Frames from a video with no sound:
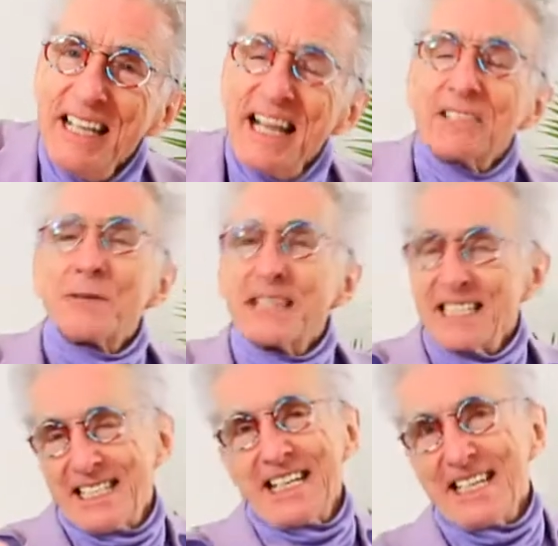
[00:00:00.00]
That's what
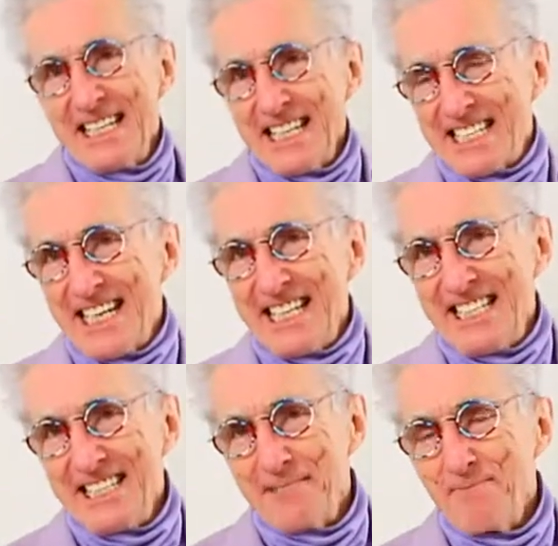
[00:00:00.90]
this guy, next guy
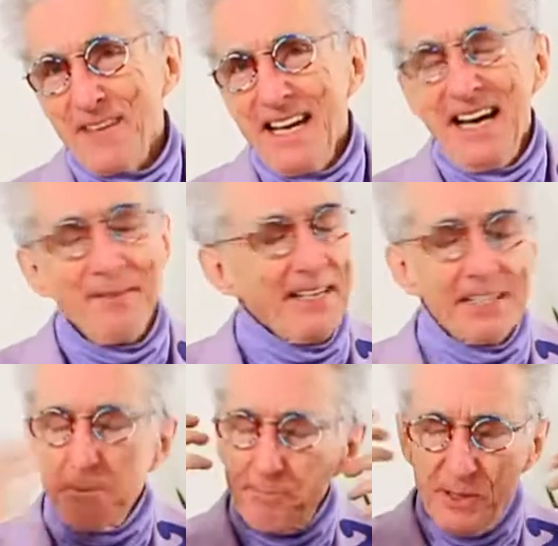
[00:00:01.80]
did. I mean,
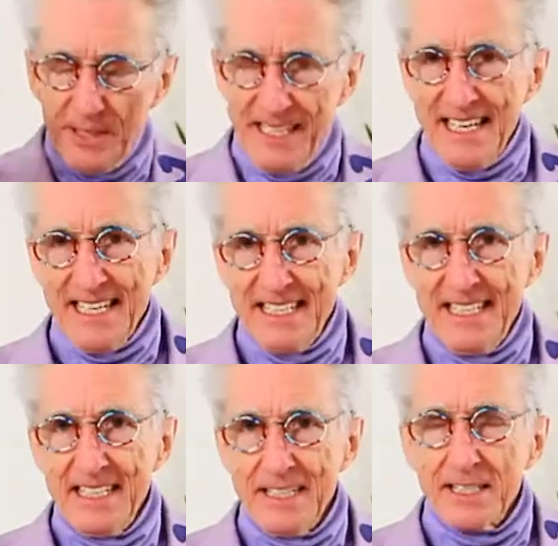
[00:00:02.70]
it's a brilliant
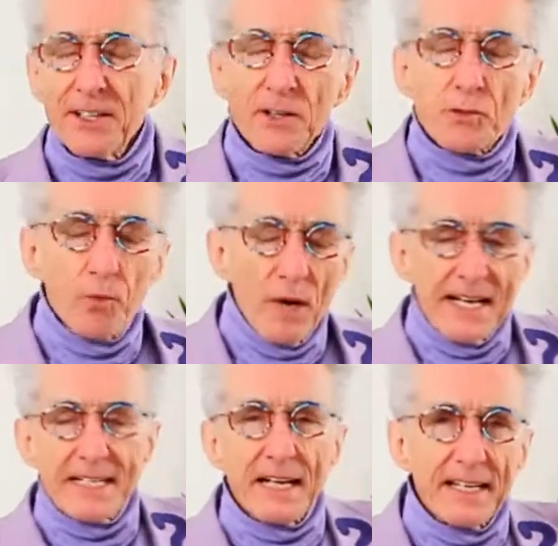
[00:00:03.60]
idea. See, there's
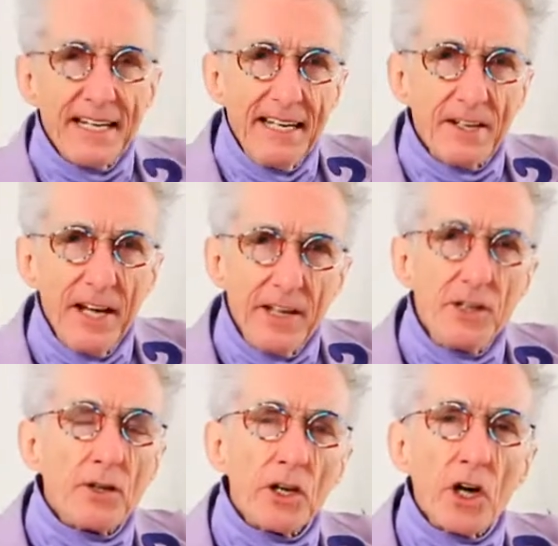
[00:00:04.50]
ways on the internet
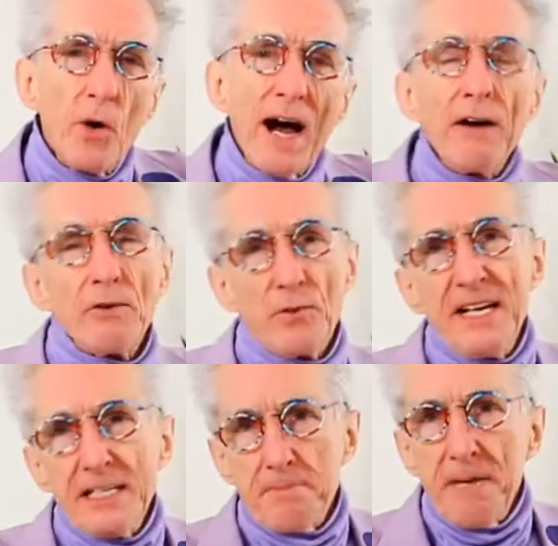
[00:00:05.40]
you could go out and
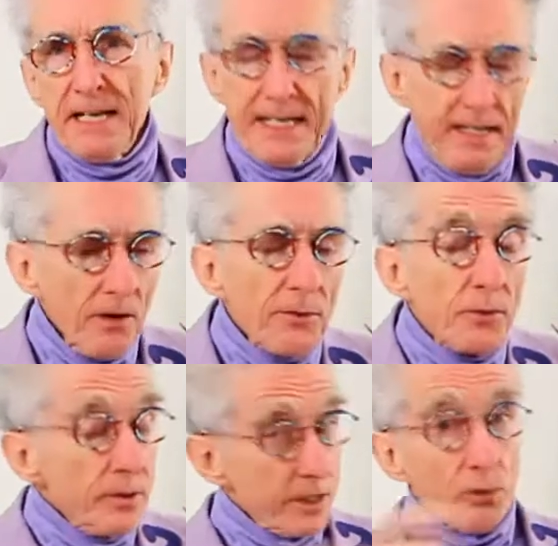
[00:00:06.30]
raise money, you know,
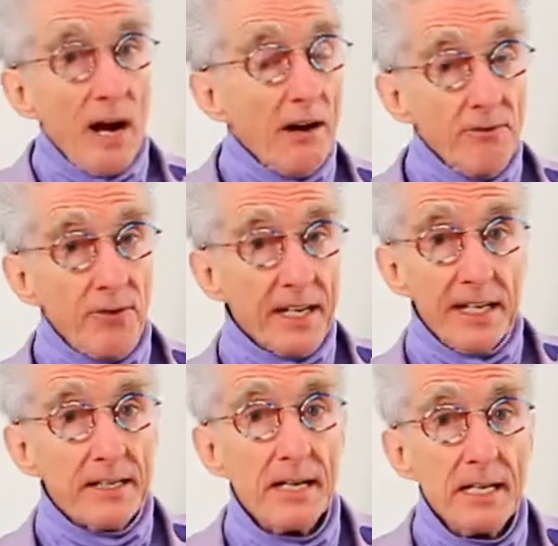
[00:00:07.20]
through these
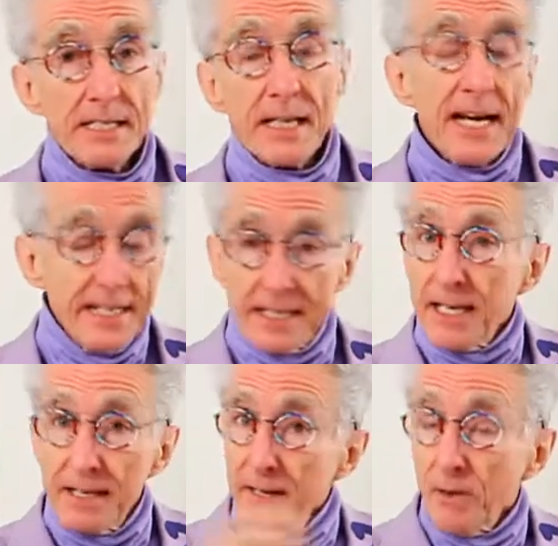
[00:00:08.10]
crowdfunding sites
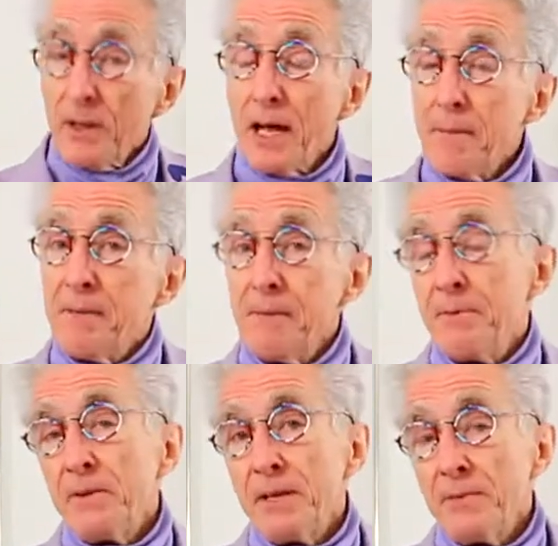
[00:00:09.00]
that, you know, a lot of
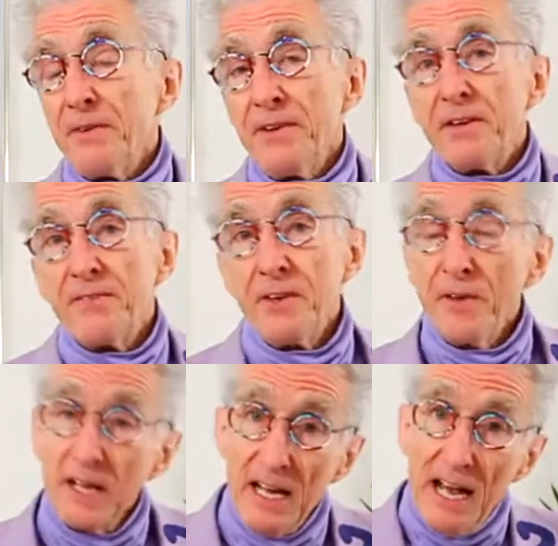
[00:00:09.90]
people that we've
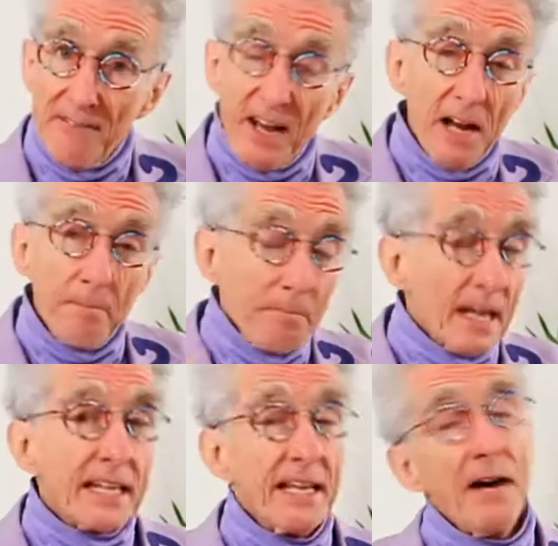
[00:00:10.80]
interviewed have gotten
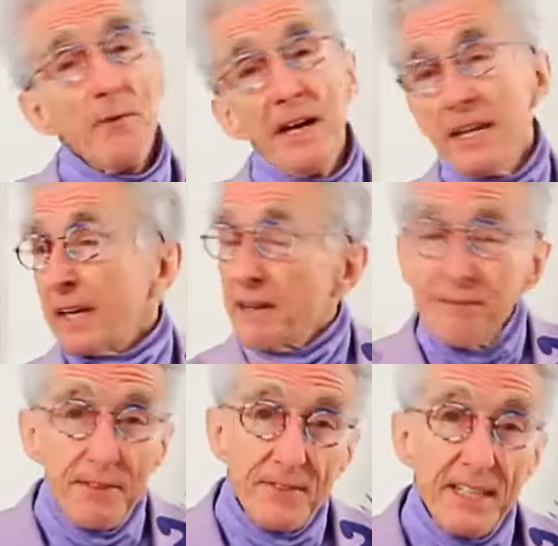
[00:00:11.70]
money that way. They
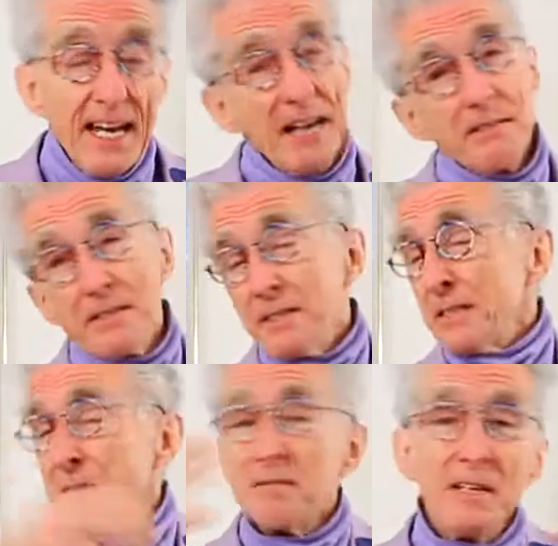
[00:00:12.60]
get fifty
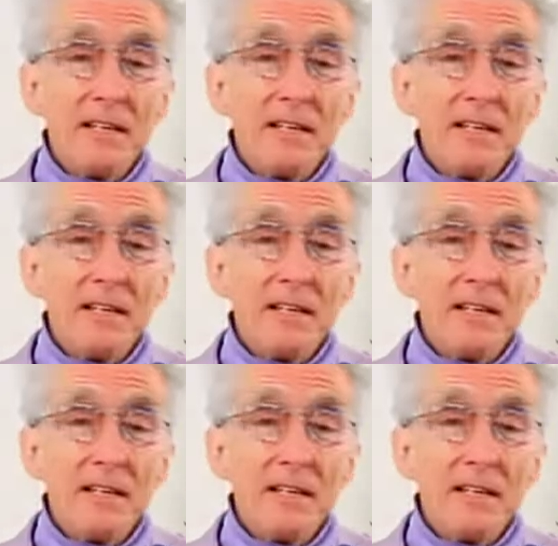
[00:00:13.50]
thousand,